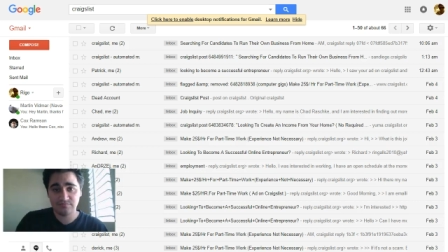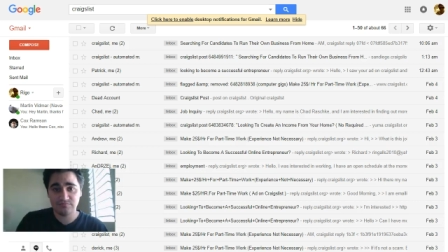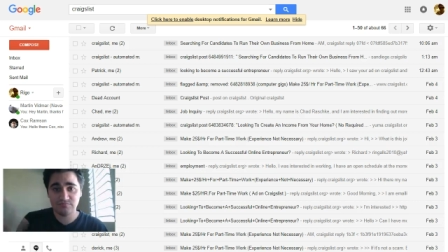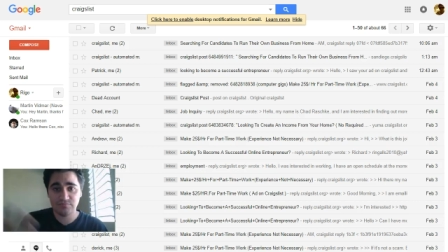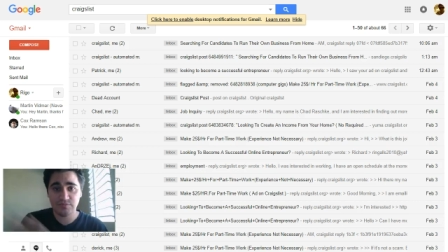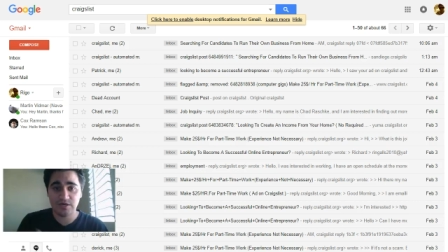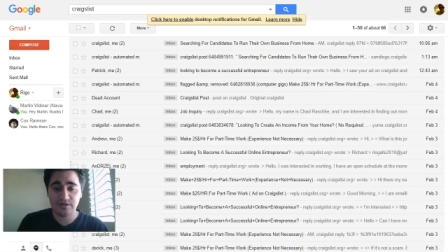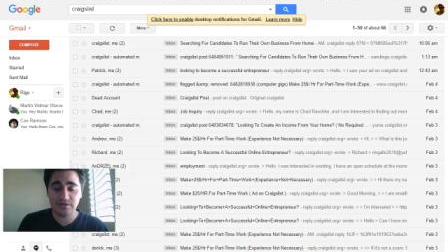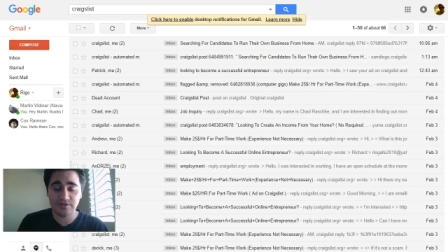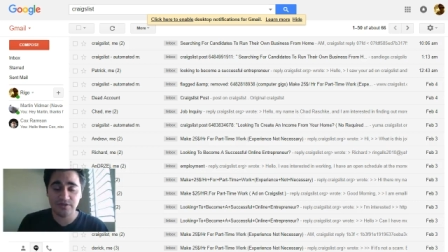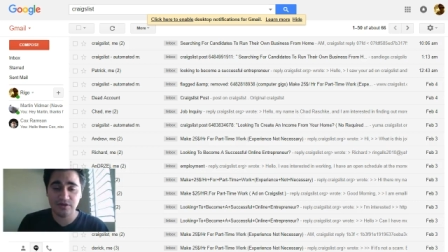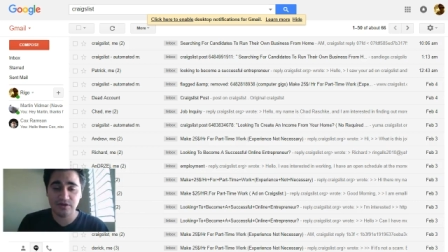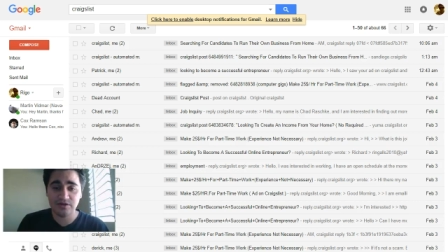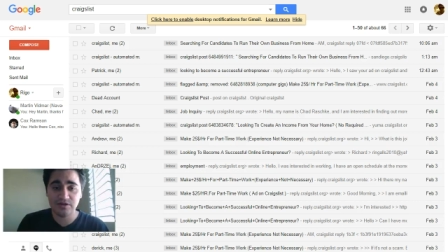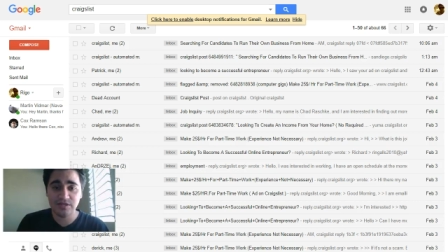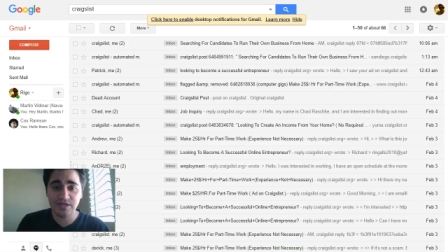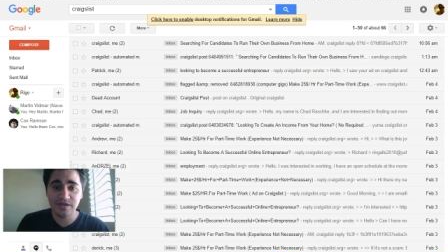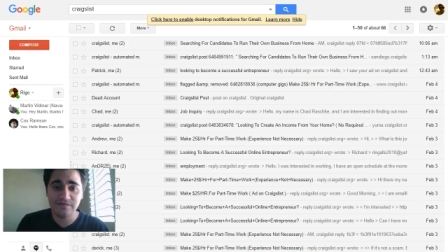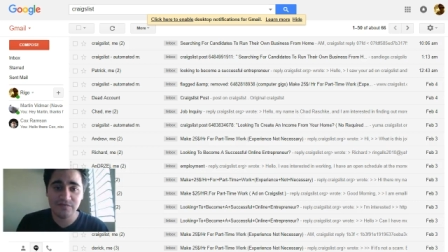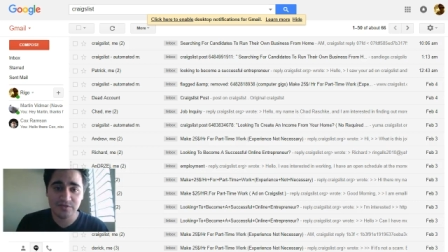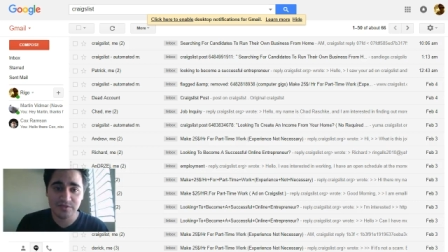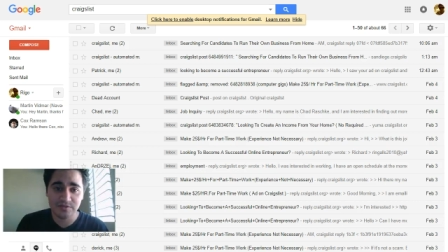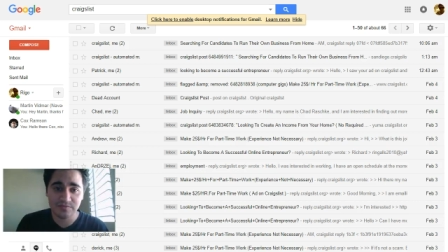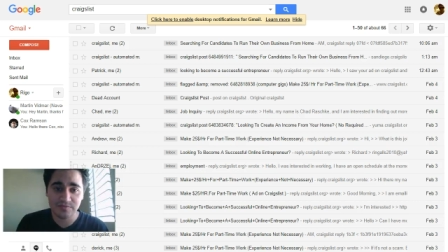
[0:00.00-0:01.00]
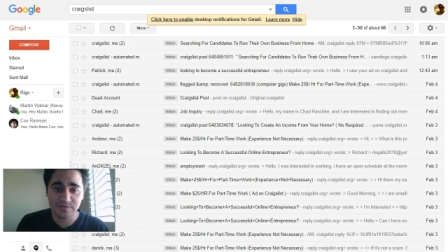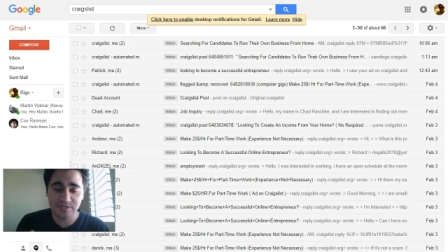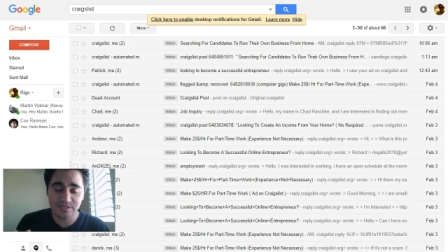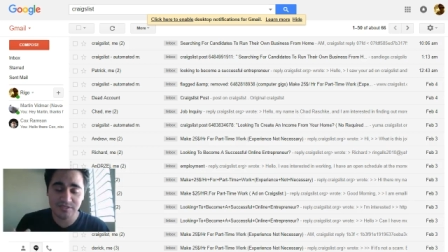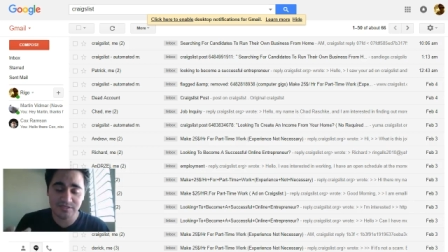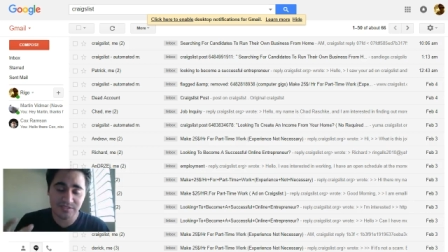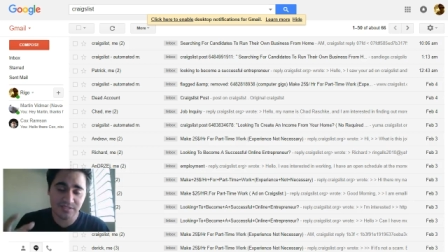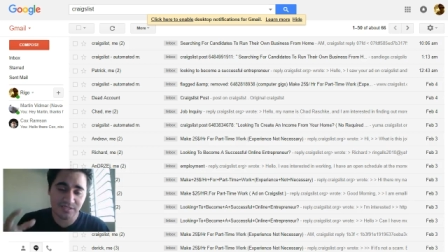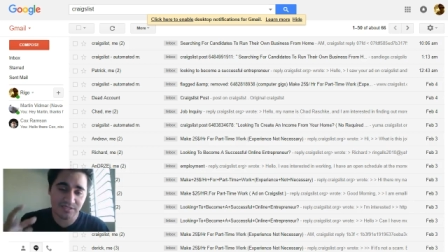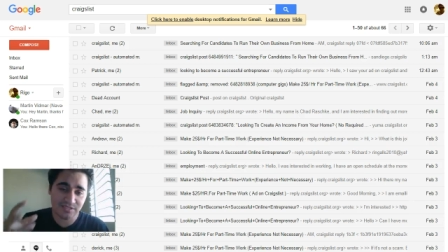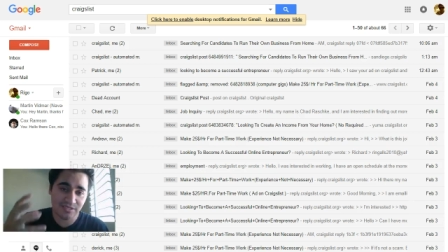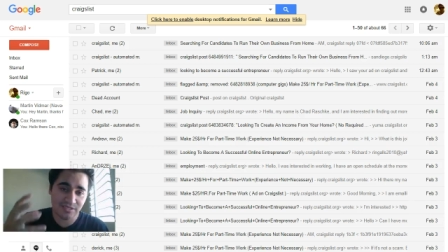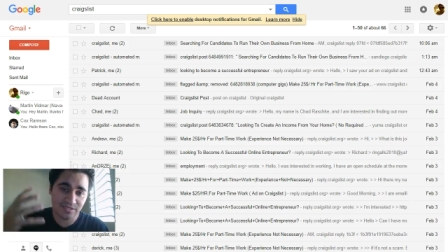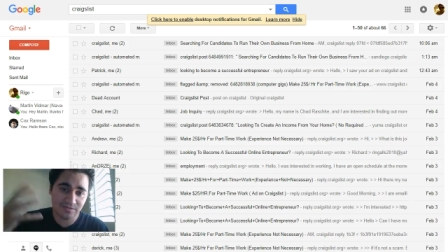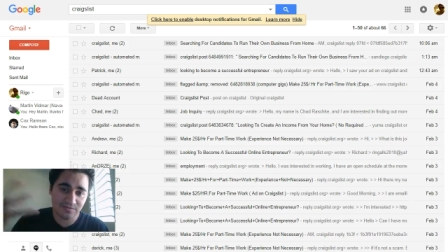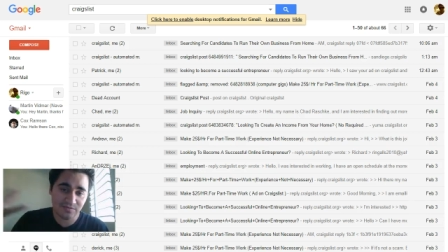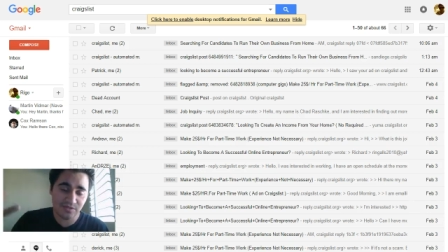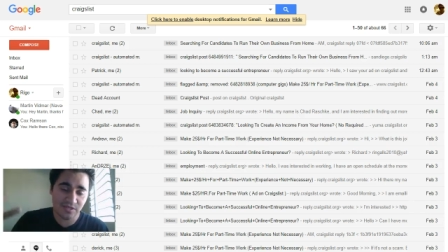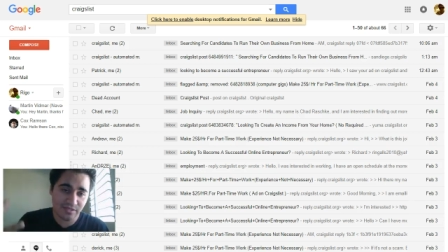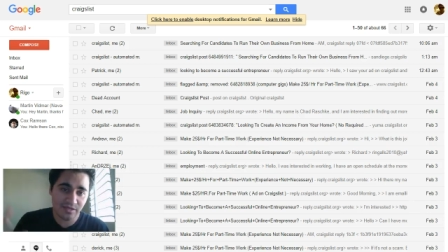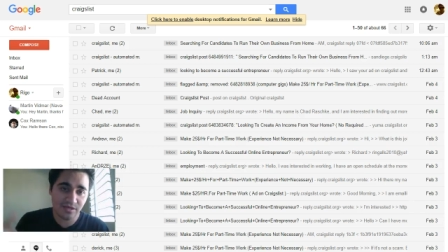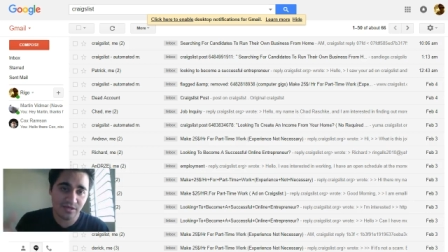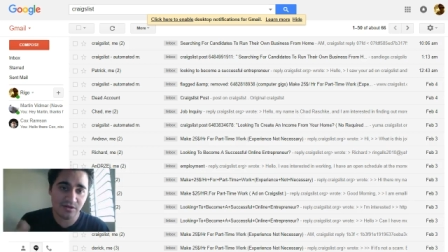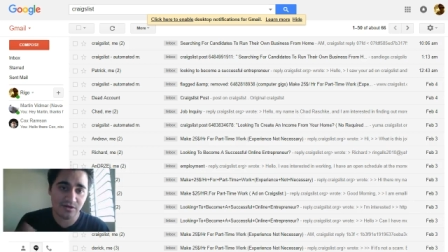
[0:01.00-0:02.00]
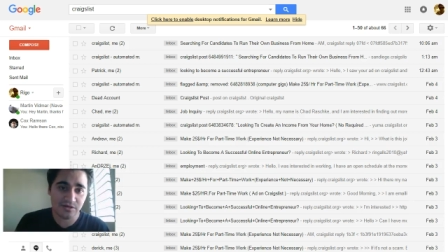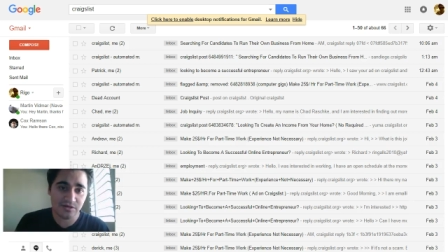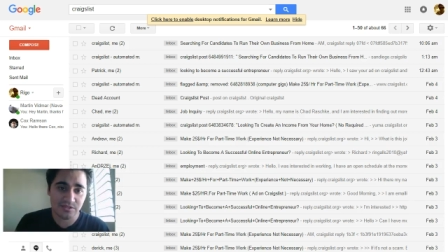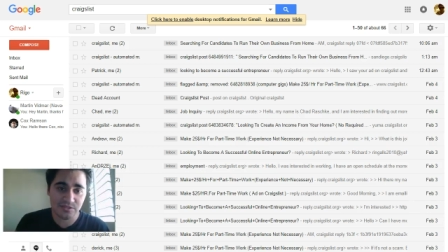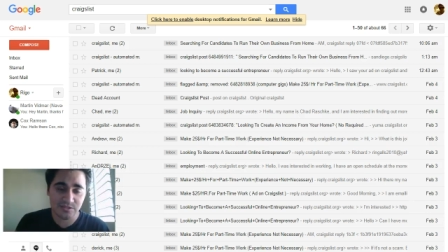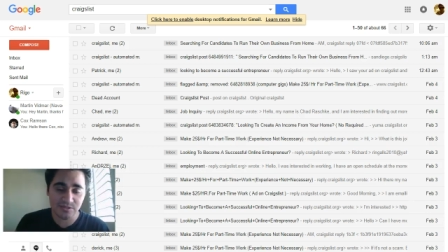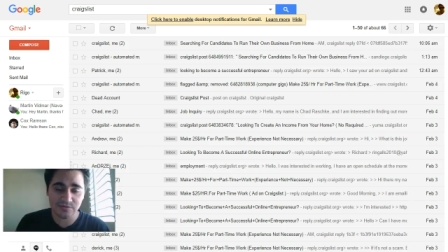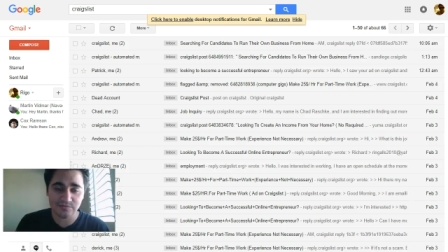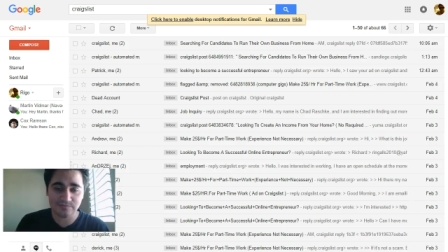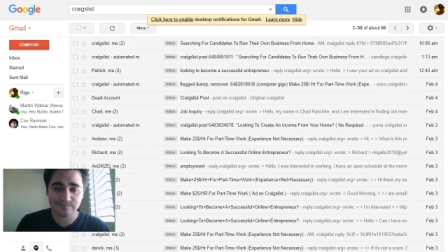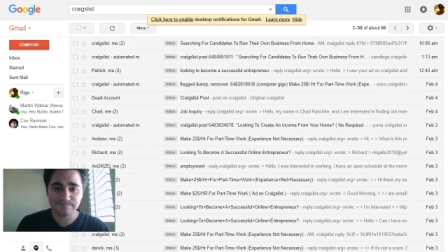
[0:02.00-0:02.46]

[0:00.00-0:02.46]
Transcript: on their level, to be successful like they are. So